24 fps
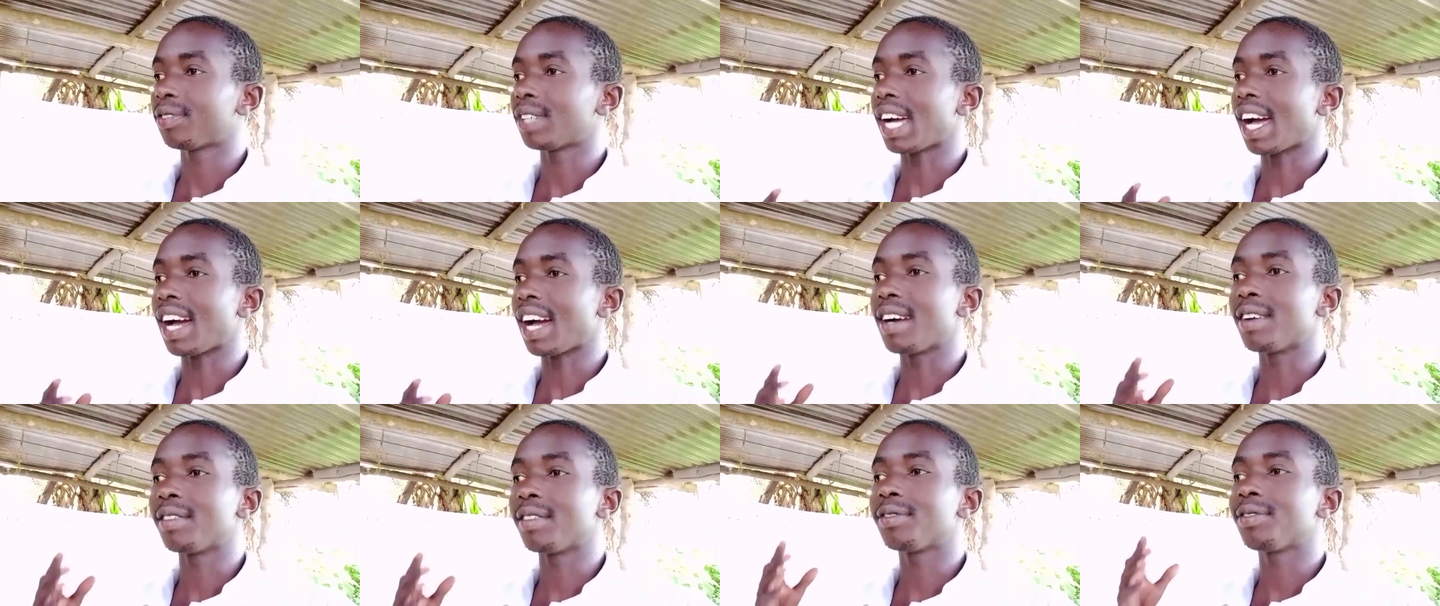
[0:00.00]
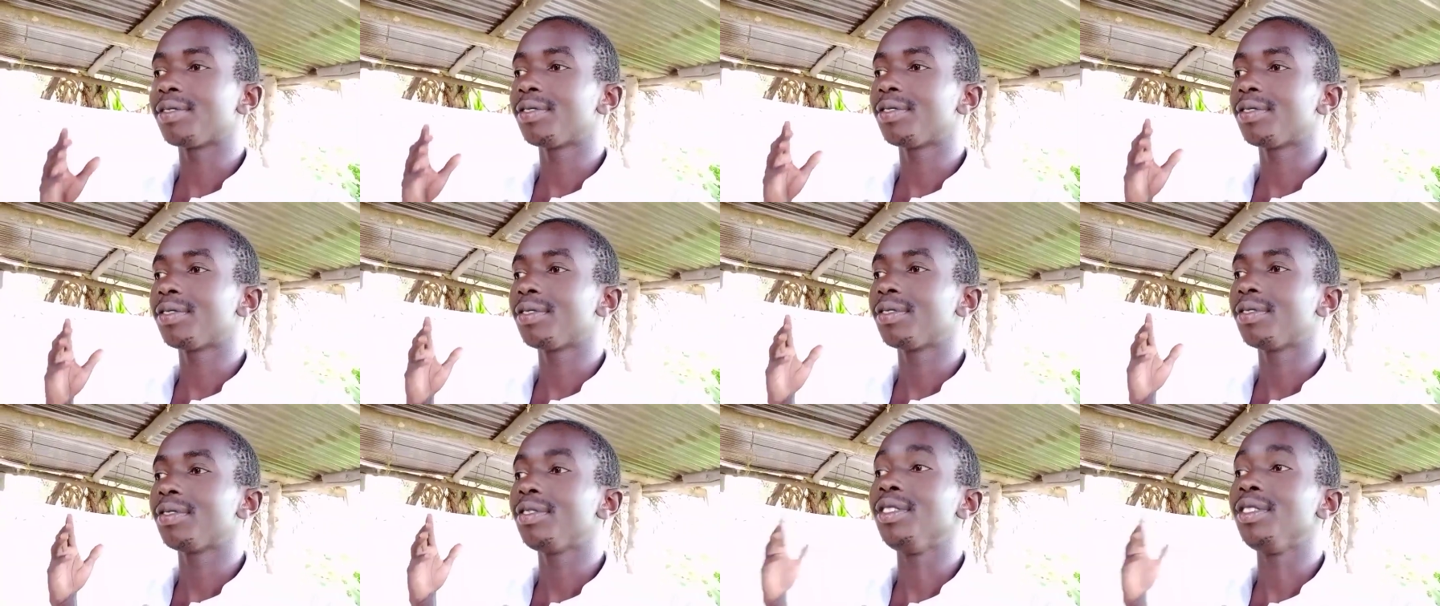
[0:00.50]

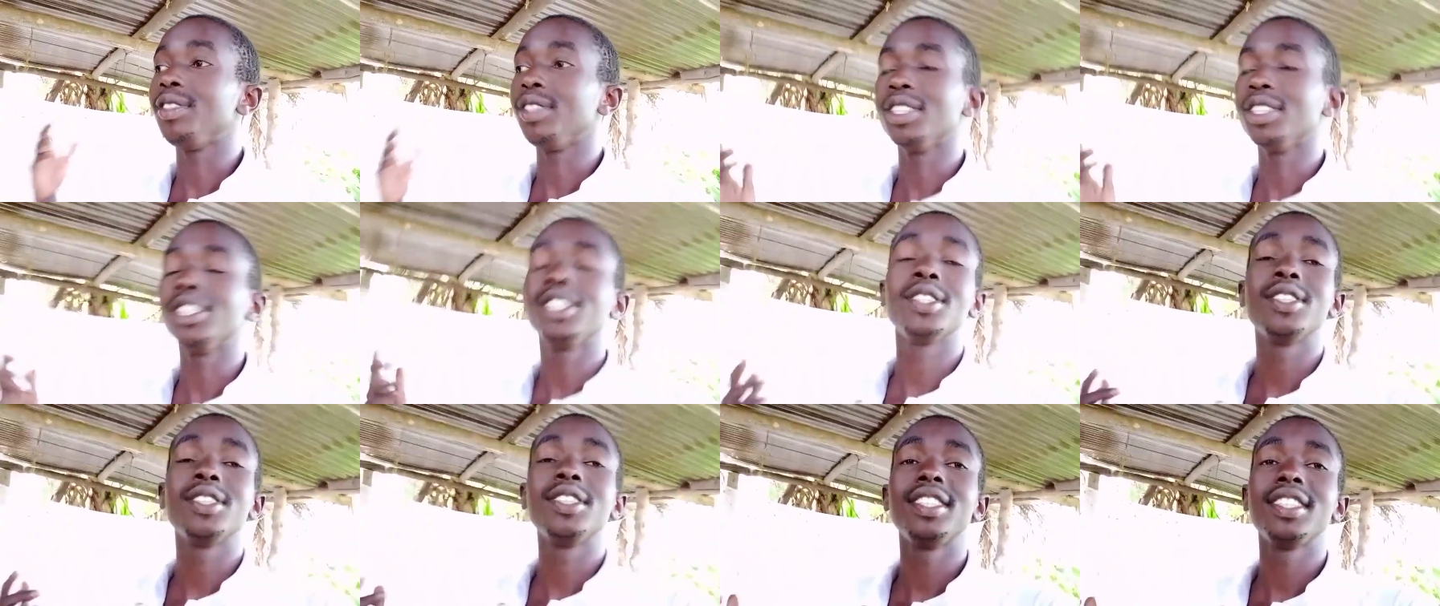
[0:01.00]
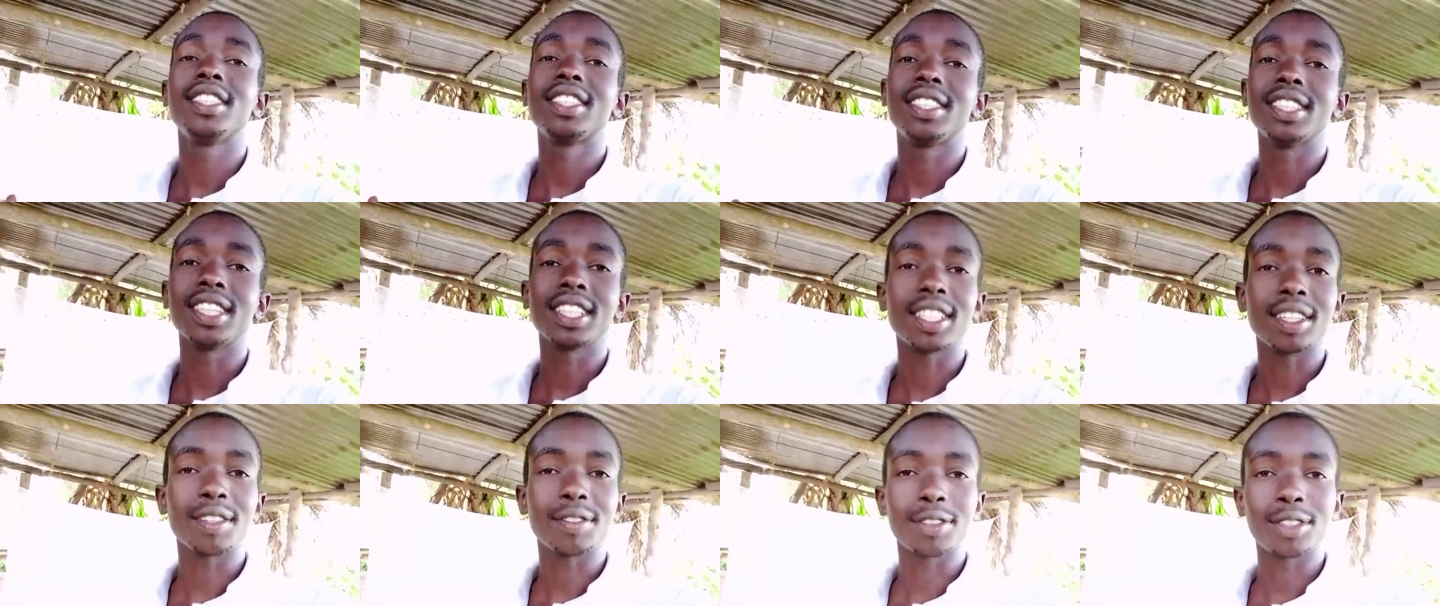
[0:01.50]
I've new units
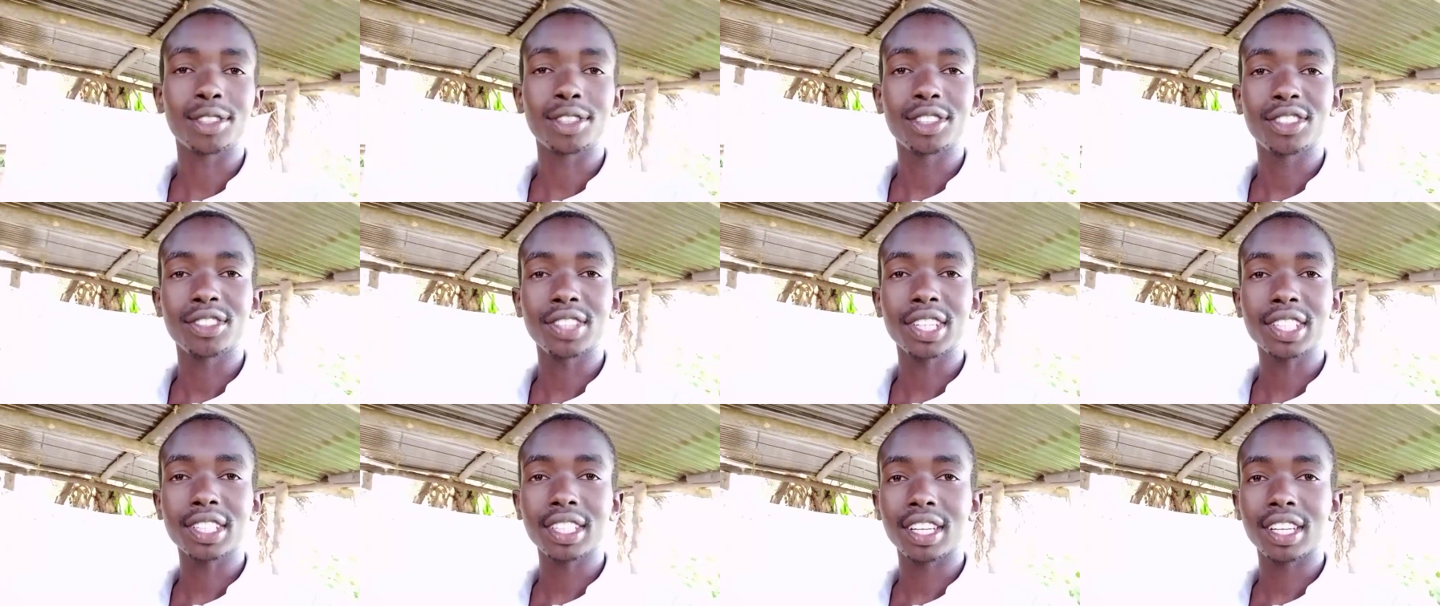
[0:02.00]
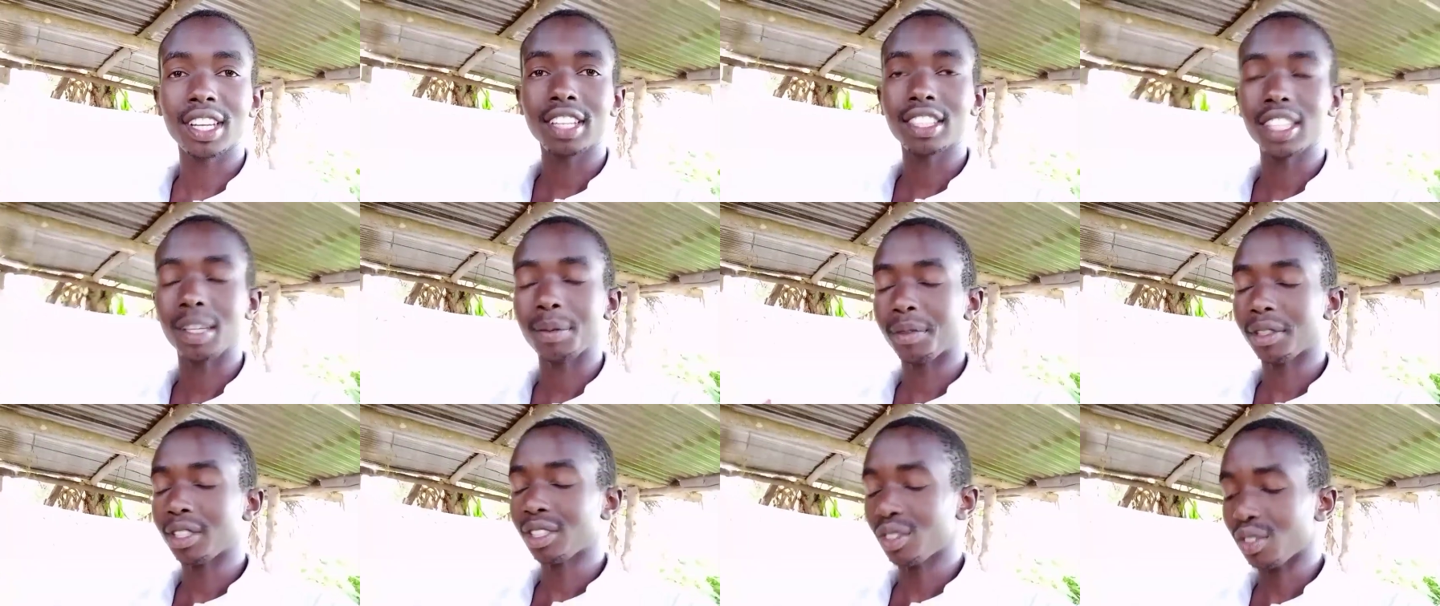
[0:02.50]
that I've constructed that
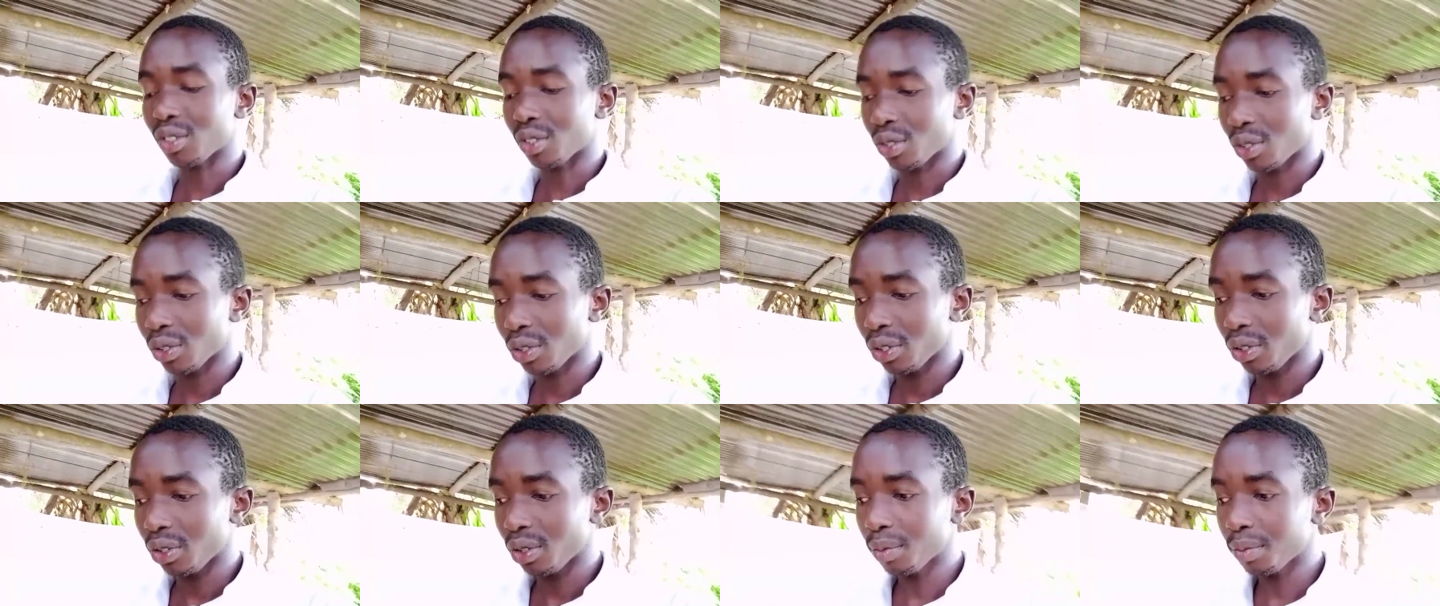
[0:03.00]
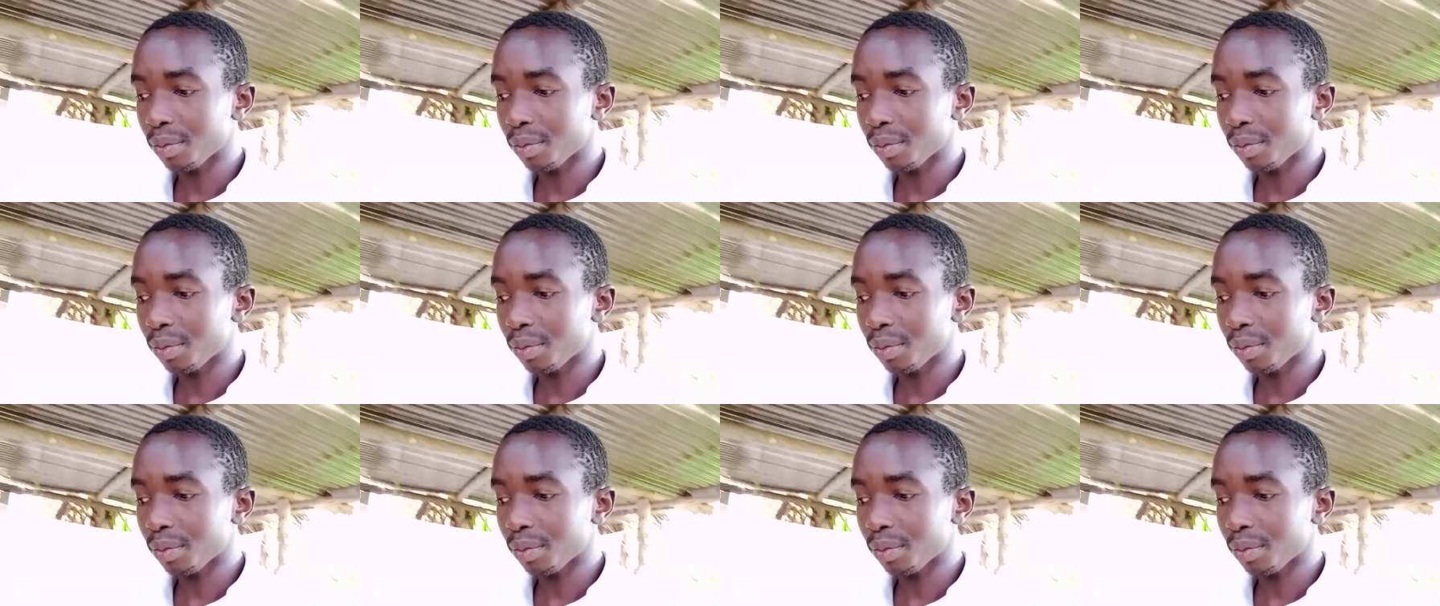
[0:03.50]
I'm here to show you,